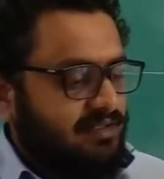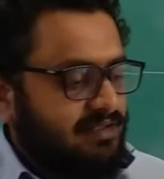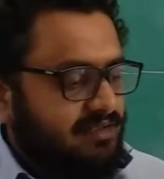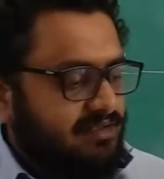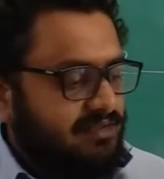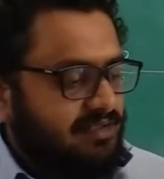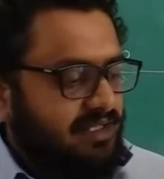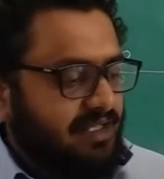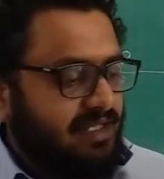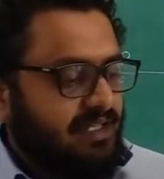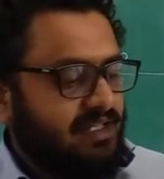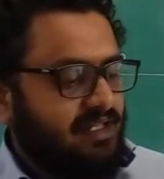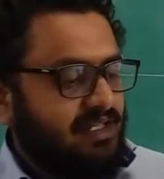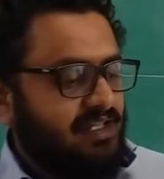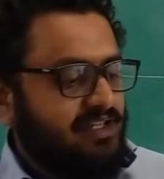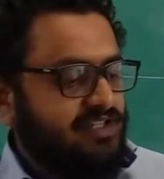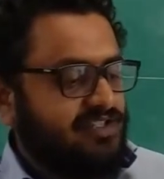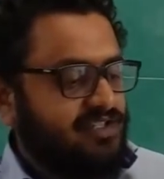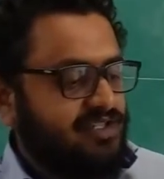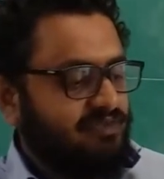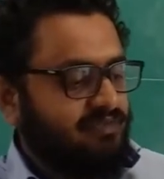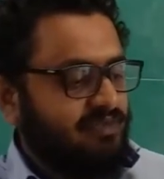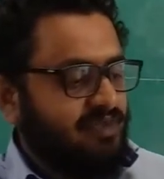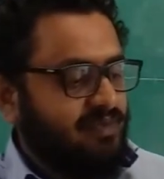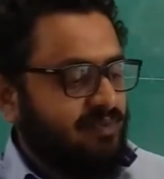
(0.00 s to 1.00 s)
The
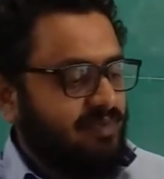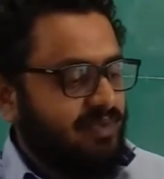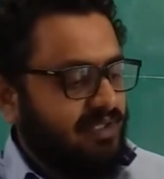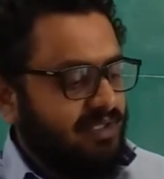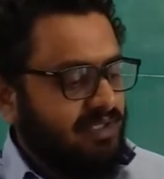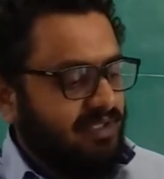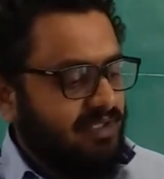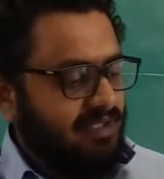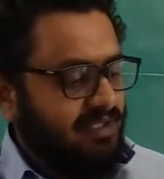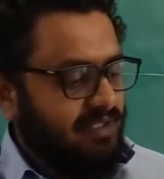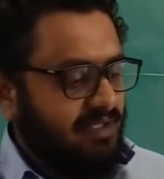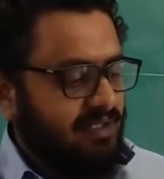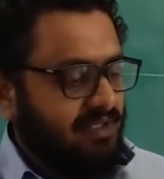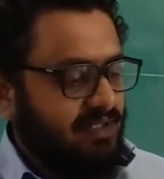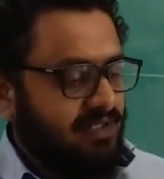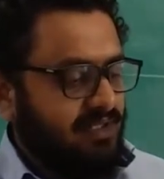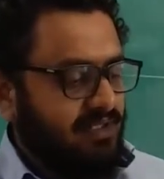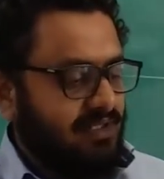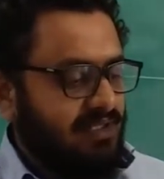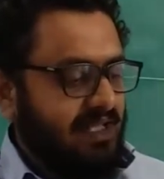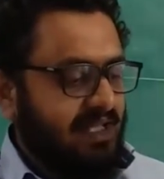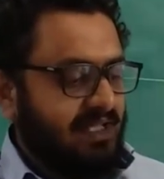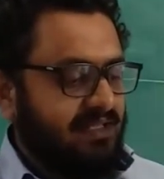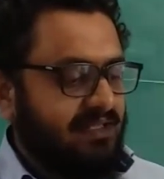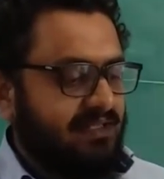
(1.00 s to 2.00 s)
inclination will be
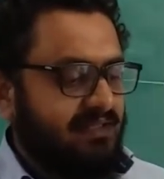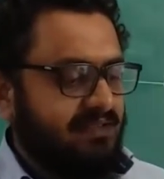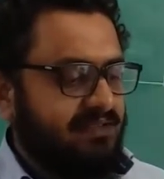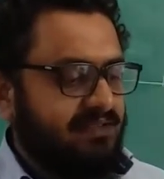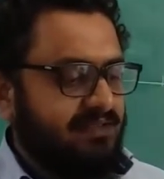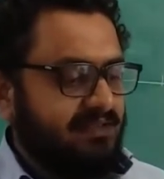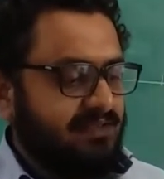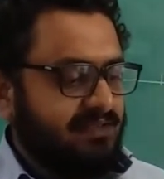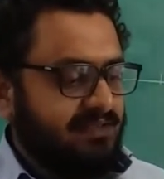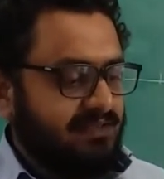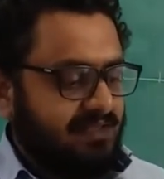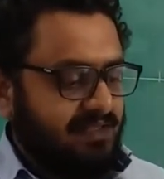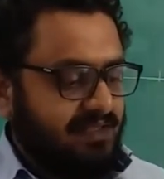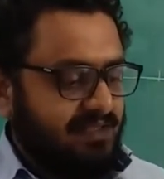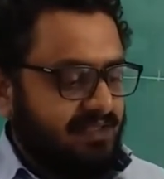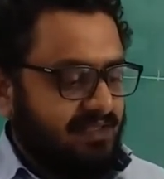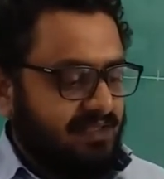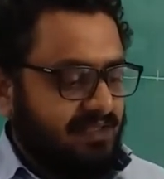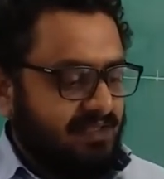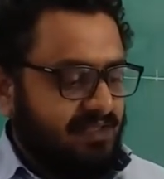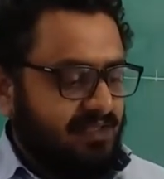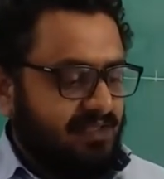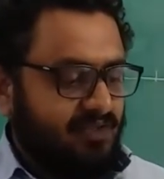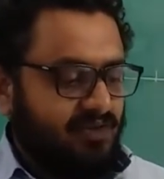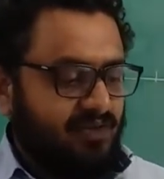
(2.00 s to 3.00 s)
like this. See,
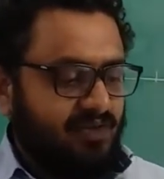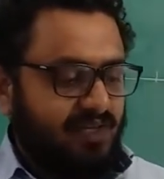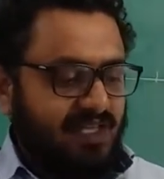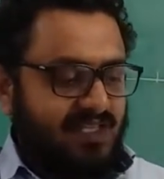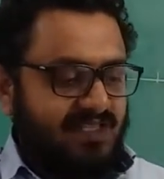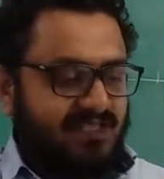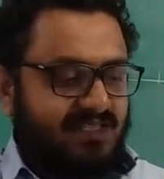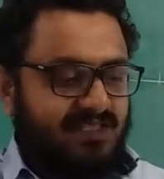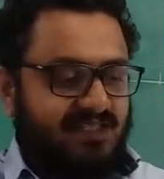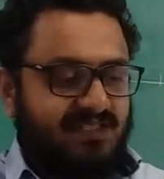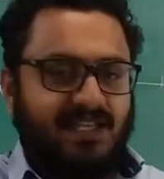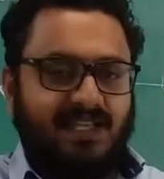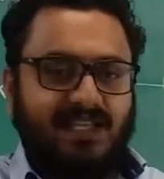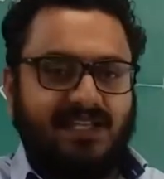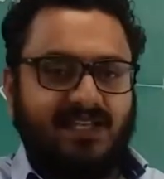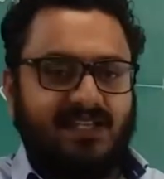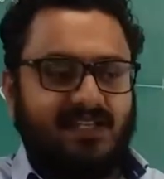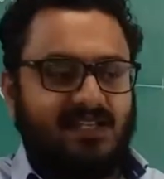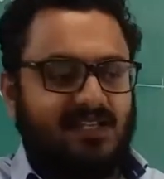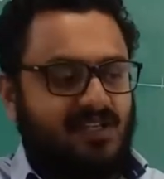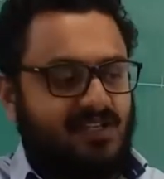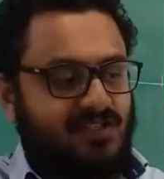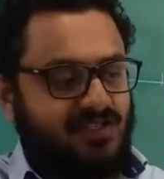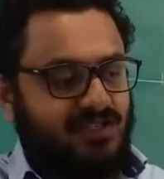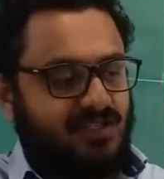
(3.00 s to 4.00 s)
you can see the
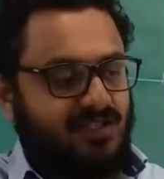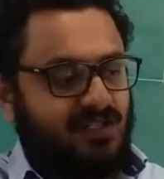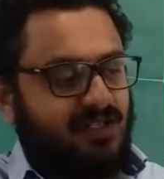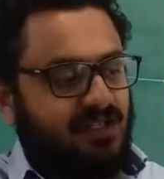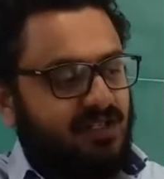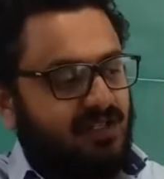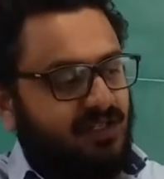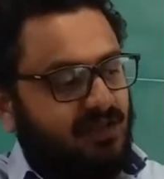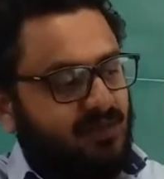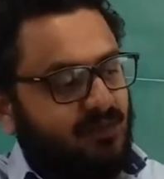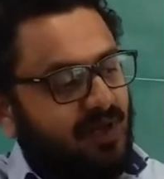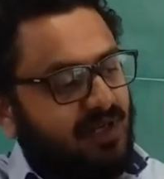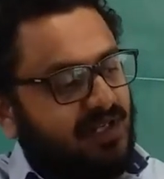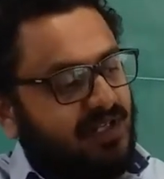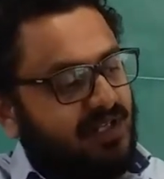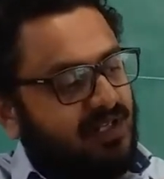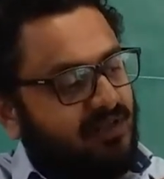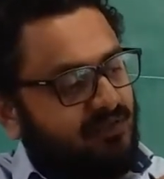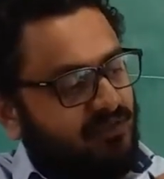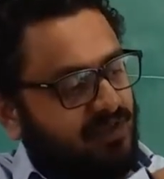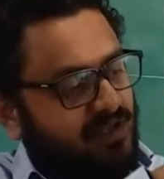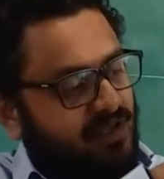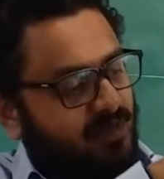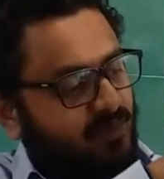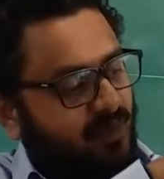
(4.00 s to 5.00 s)
inclination, but it
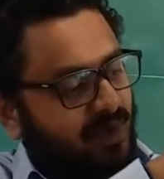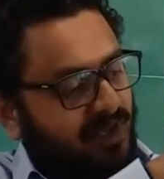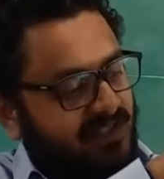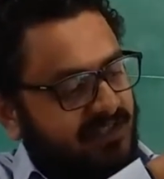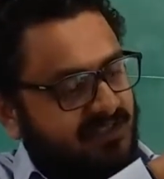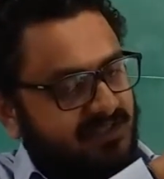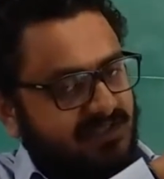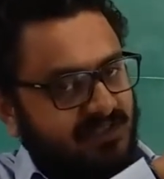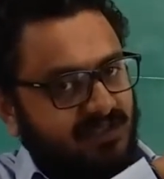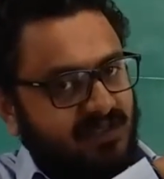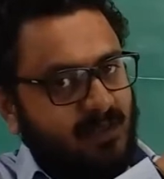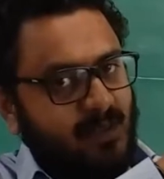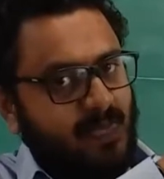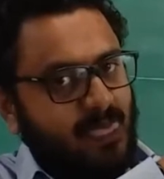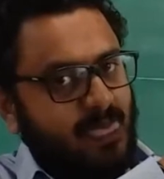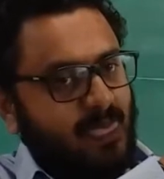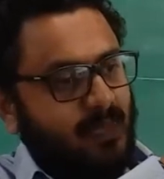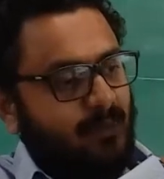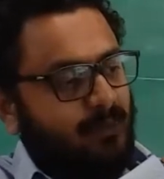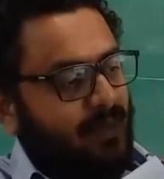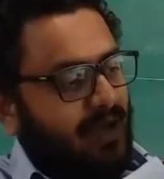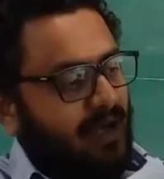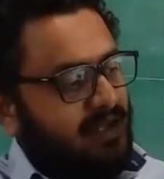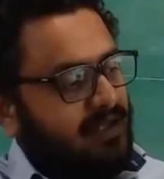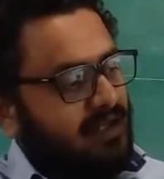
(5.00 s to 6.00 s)
will remains
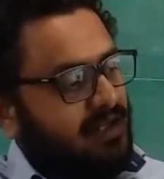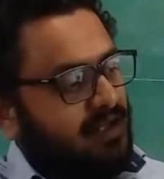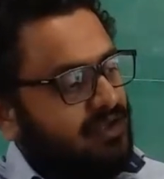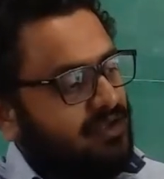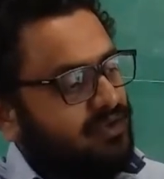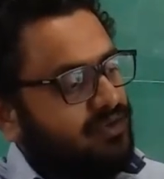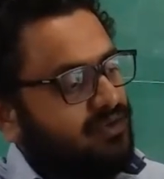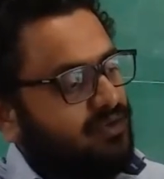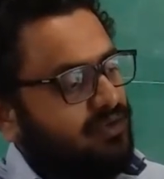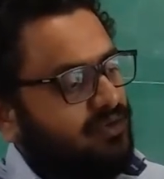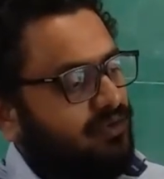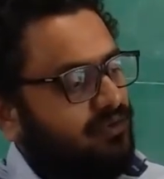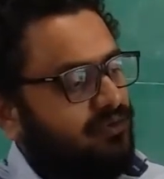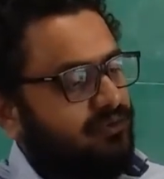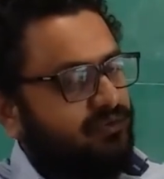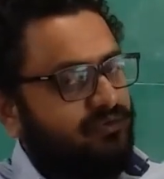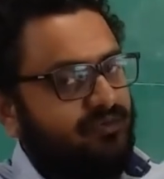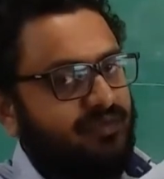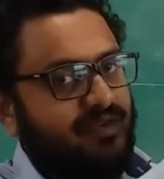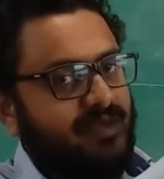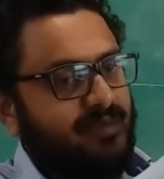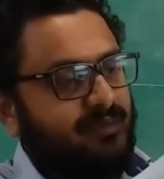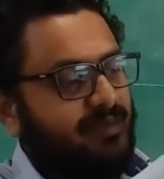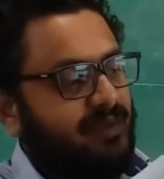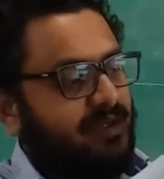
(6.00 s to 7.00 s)
parallel to
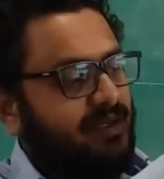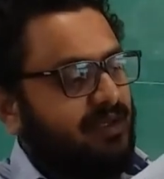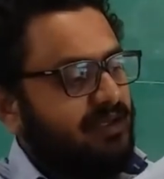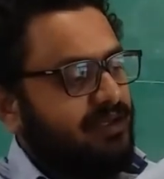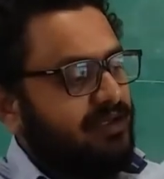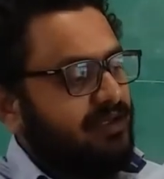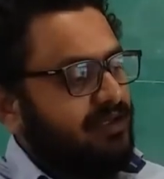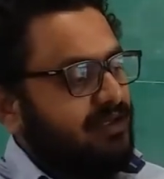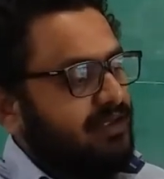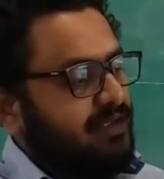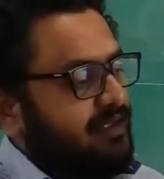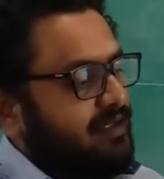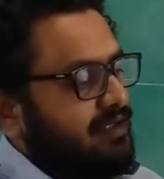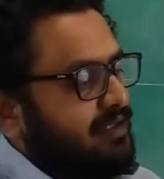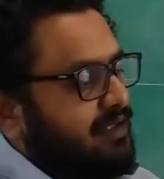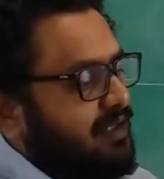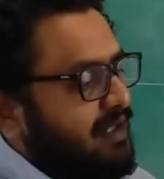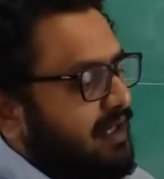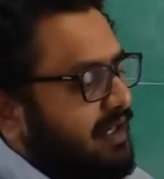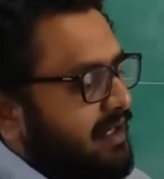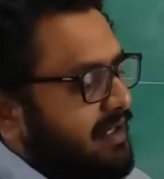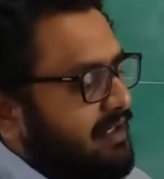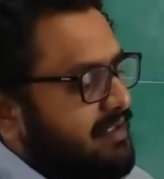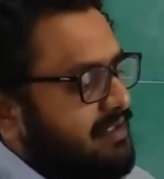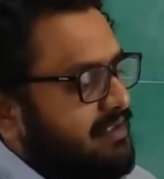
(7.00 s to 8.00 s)
V P,
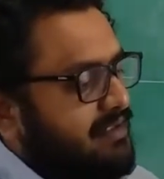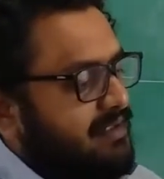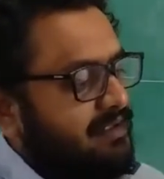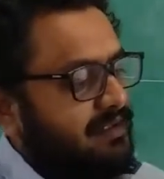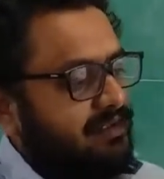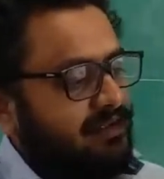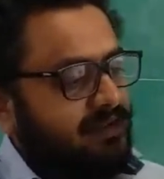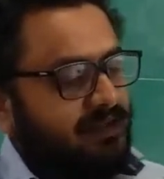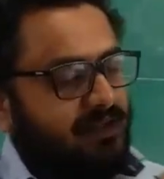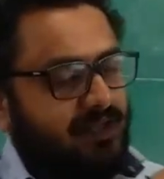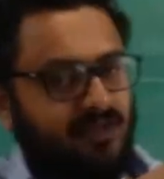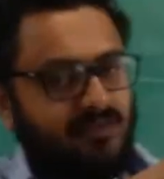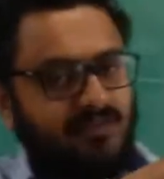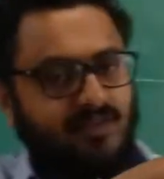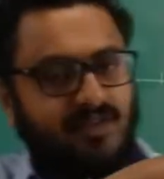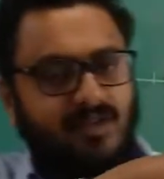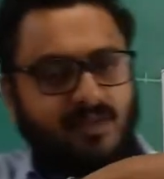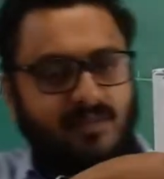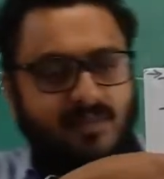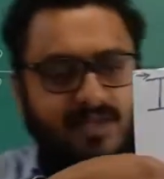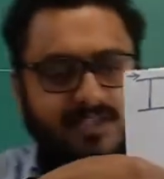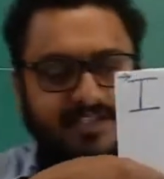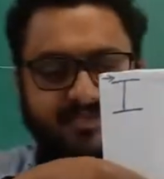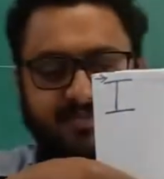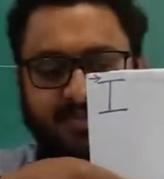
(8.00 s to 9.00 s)
and it will
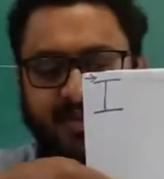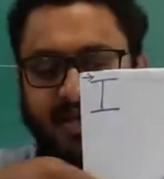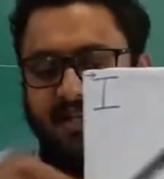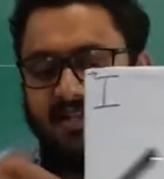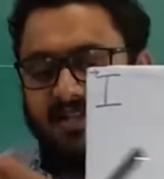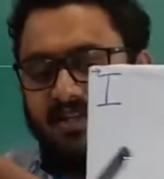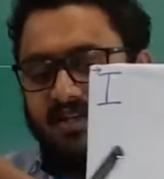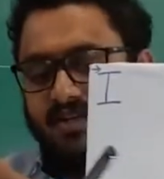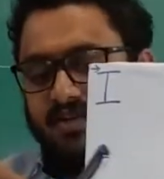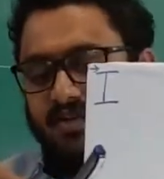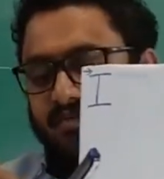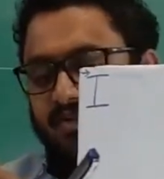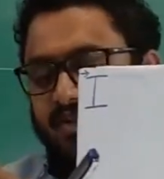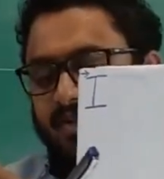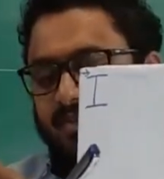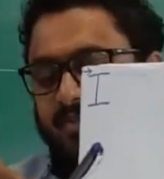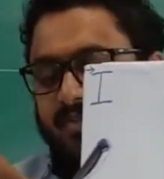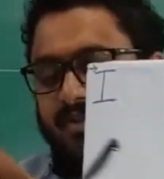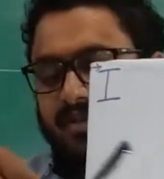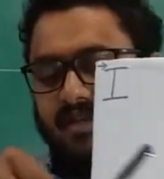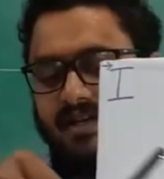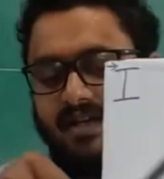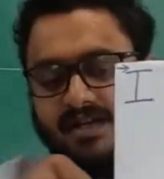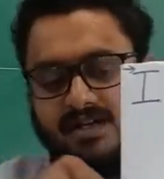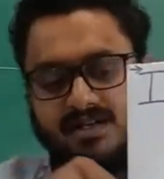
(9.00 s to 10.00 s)
remains parallel to V
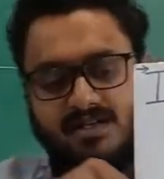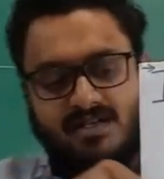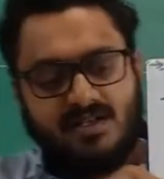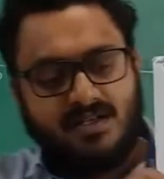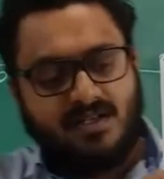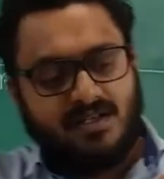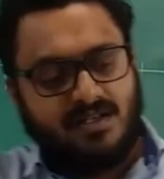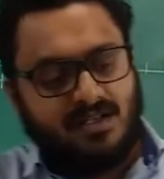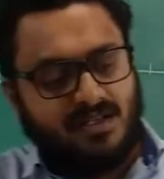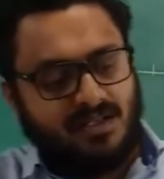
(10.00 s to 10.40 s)
P, and